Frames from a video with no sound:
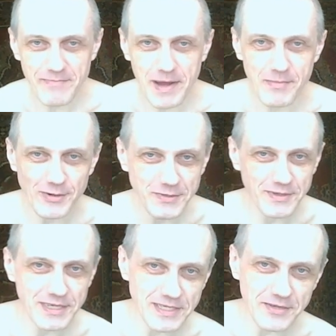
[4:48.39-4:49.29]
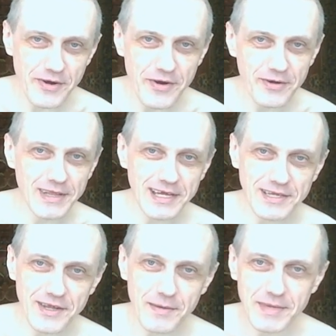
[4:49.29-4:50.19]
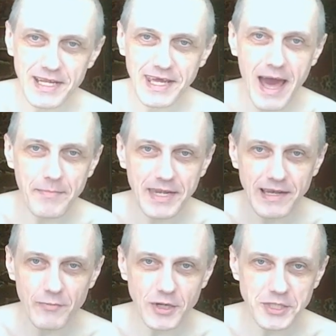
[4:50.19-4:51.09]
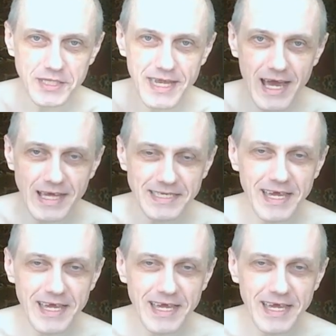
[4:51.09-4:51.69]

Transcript: members would consider her like not being competent in what she does,